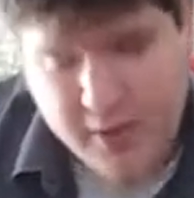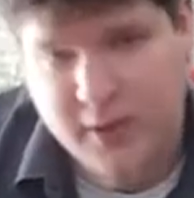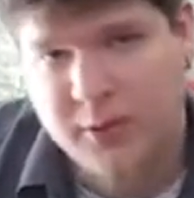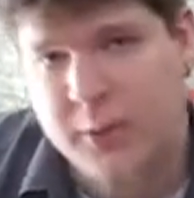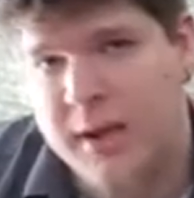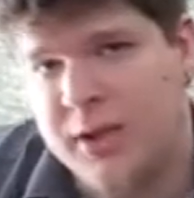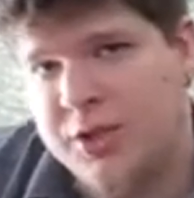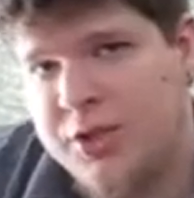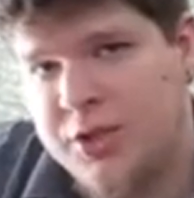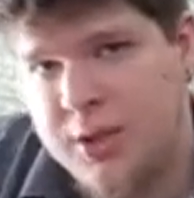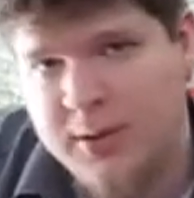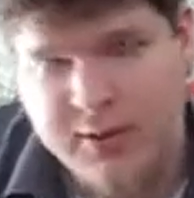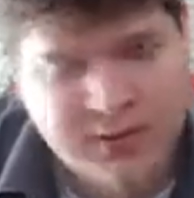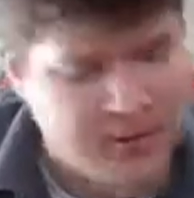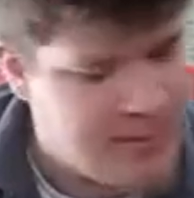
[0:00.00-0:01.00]
far as what it
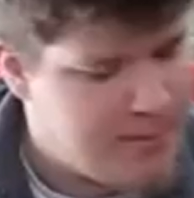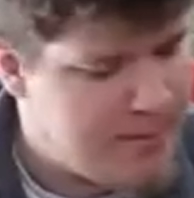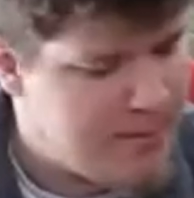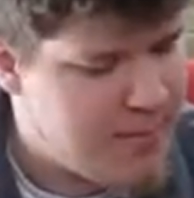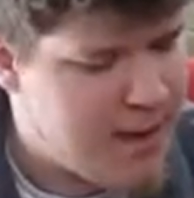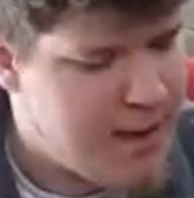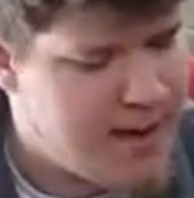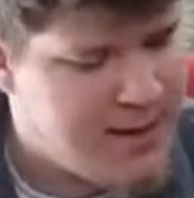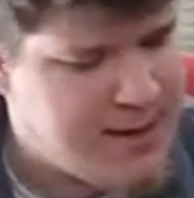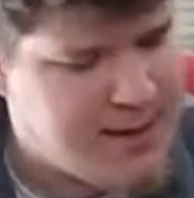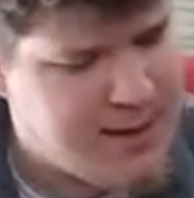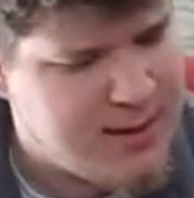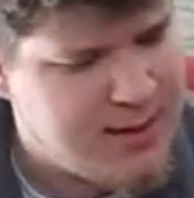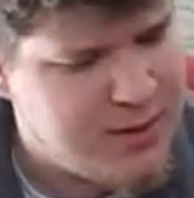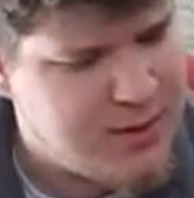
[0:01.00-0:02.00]
shoots,
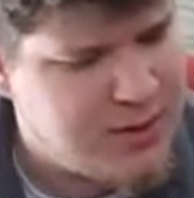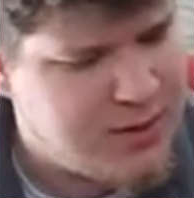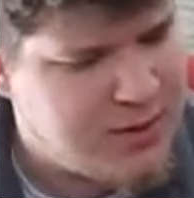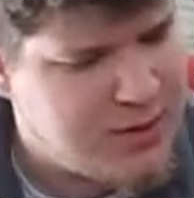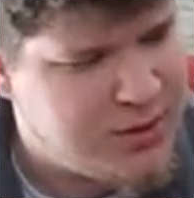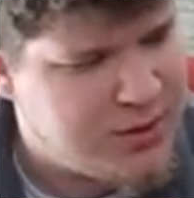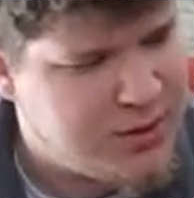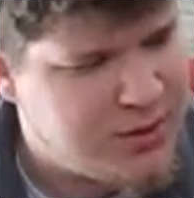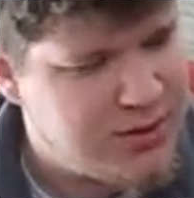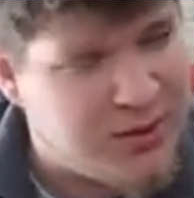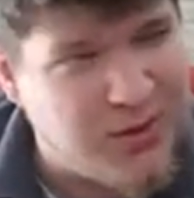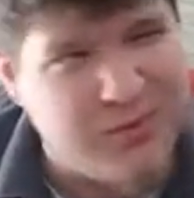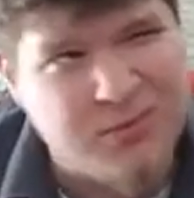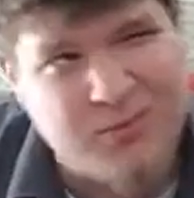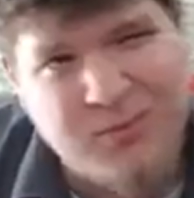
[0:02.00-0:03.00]
mine shoots
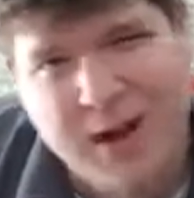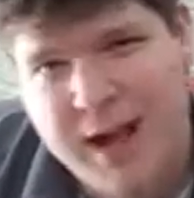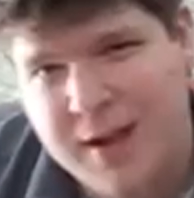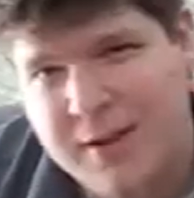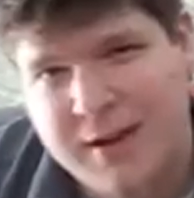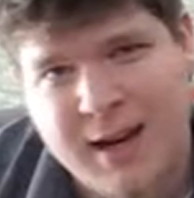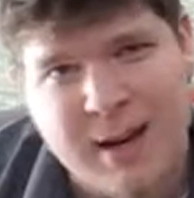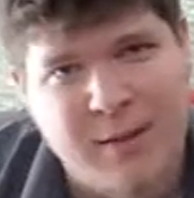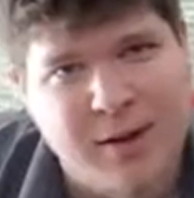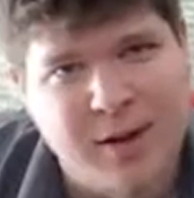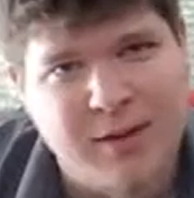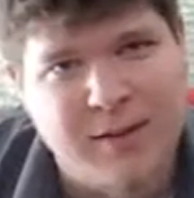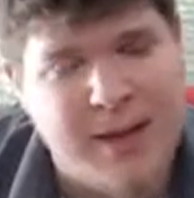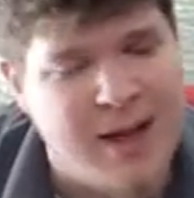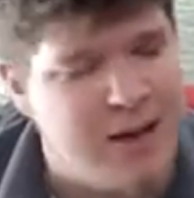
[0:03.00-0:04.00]
around the
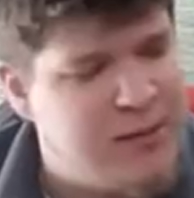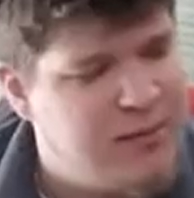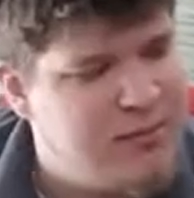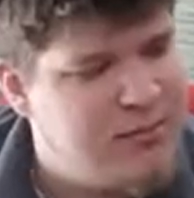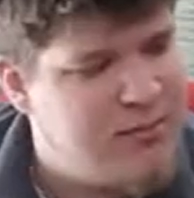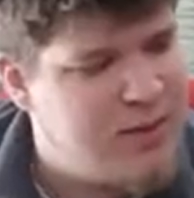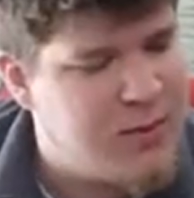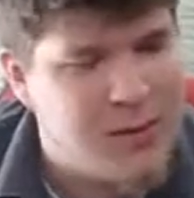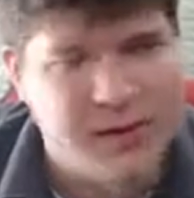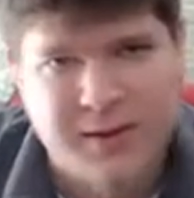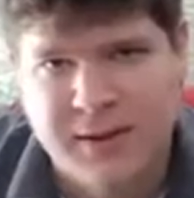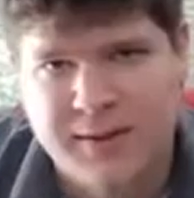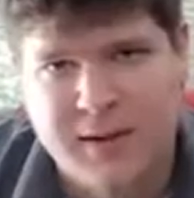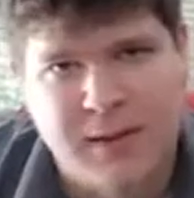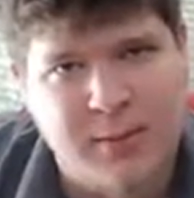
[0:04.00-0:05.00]
neighborhood of about
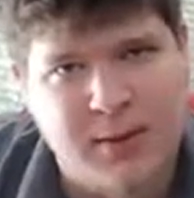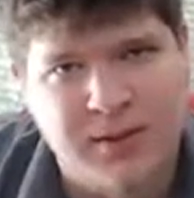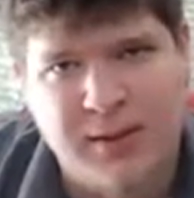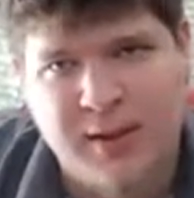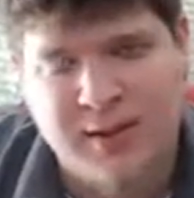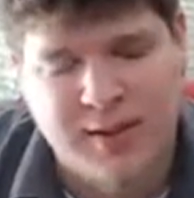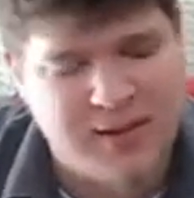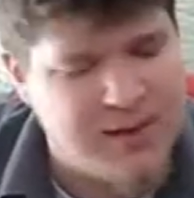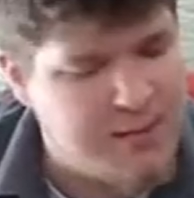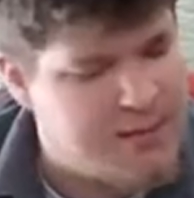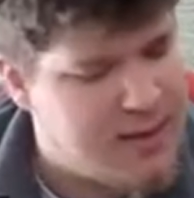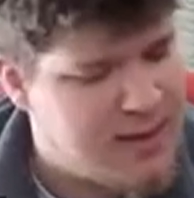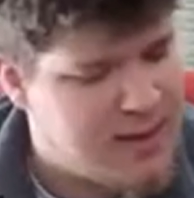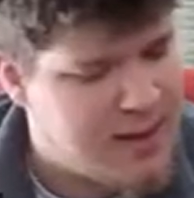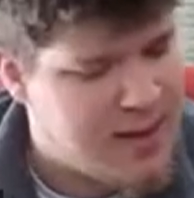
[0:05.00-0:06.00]
350, 360,
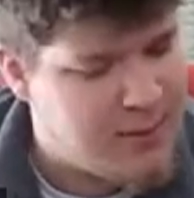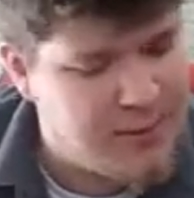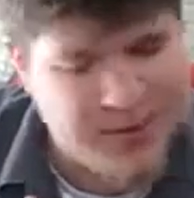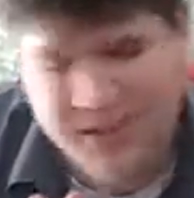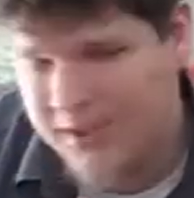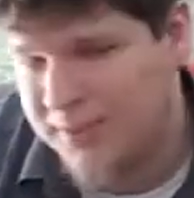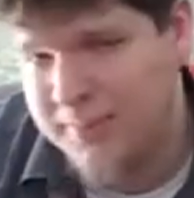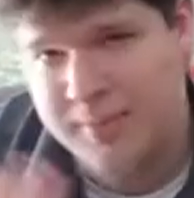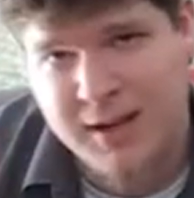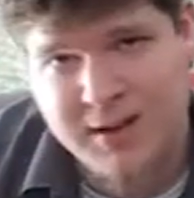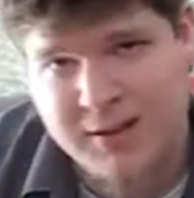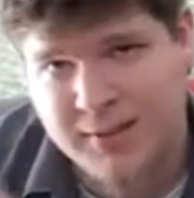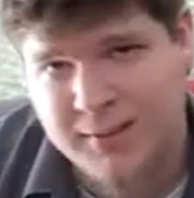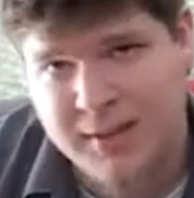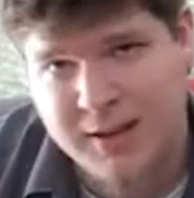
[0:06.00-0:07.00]
something like that, which is
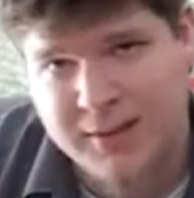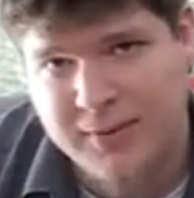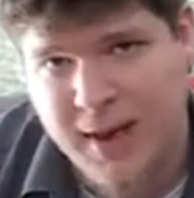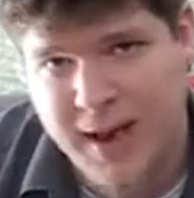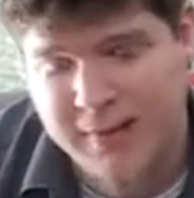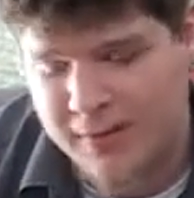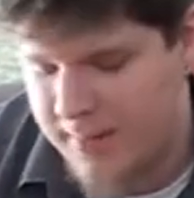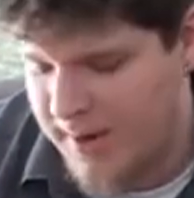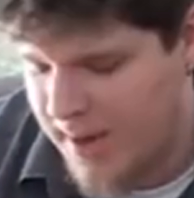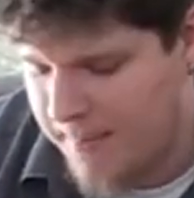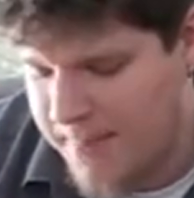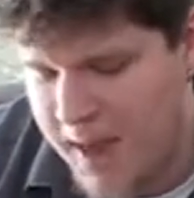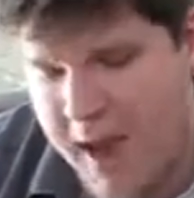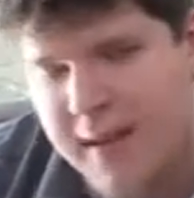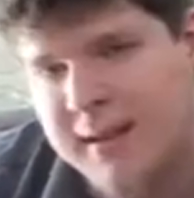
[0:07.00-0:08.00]
it's fine for me.
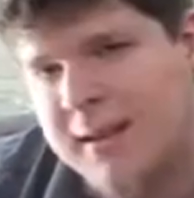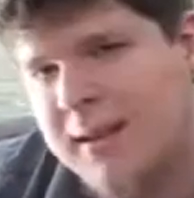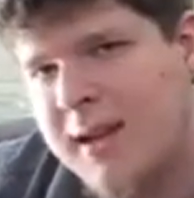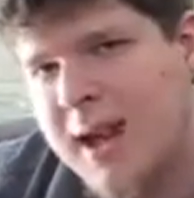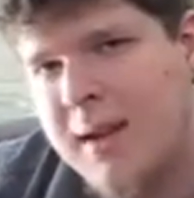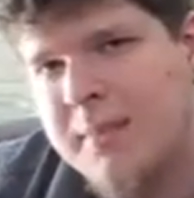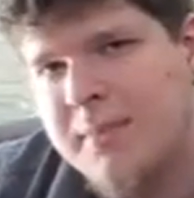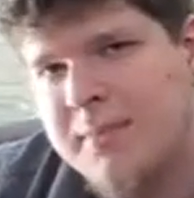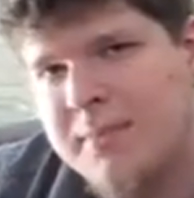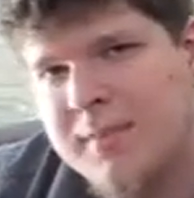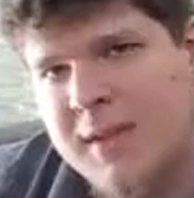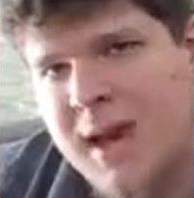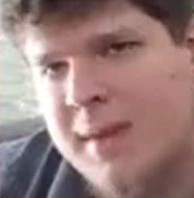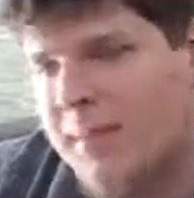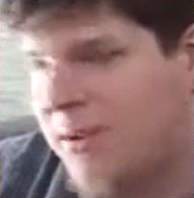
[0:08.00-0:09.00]
I'm not the kind
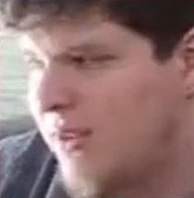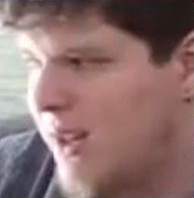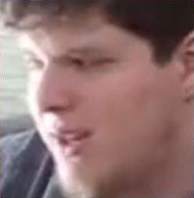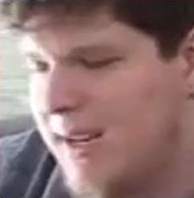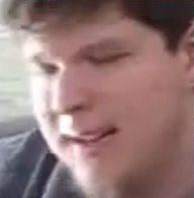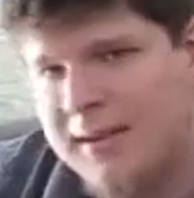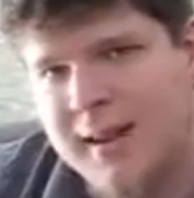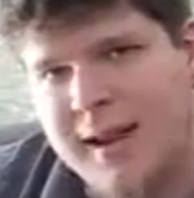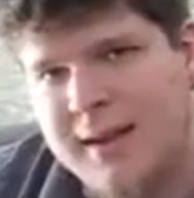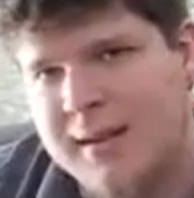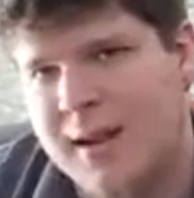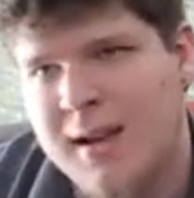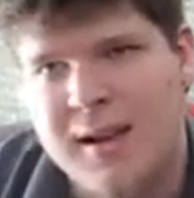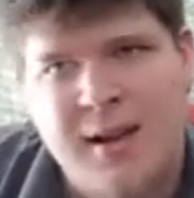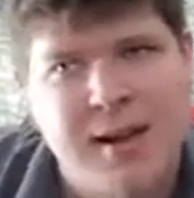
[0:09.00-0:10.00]
of person that needs like